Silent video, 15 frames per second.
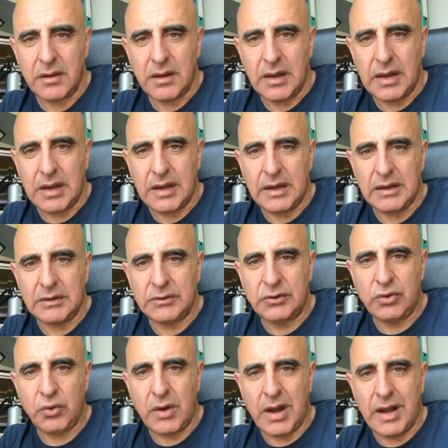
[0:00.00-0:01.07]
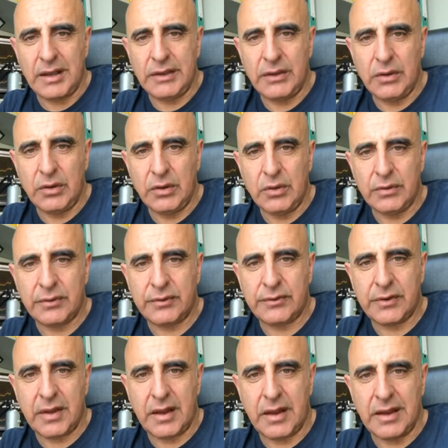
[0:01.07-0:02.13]
Uh, do I use
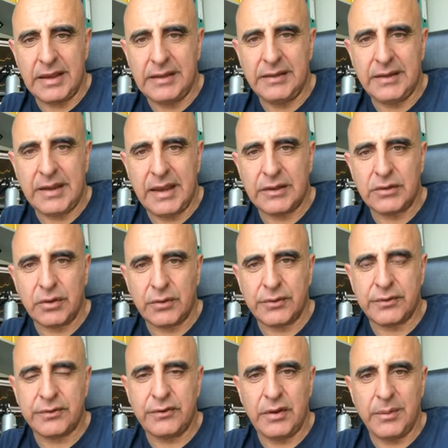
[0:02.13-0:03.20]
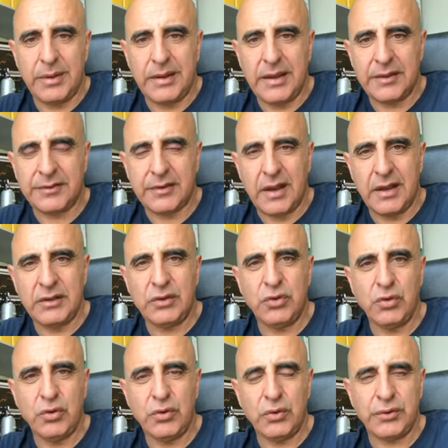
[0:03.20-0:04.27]
uh, indicators, Jimmy? Yes, I
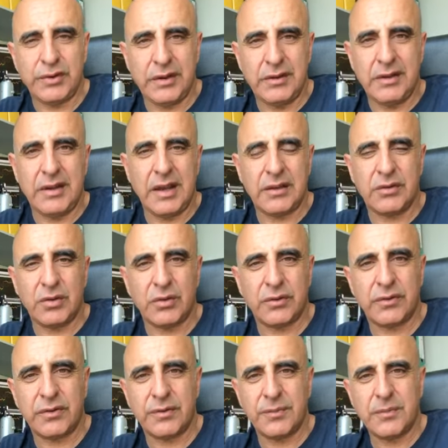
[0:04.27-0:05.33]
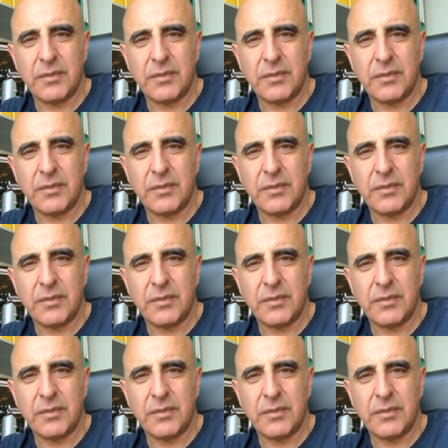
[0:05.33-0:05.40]
do use indicators.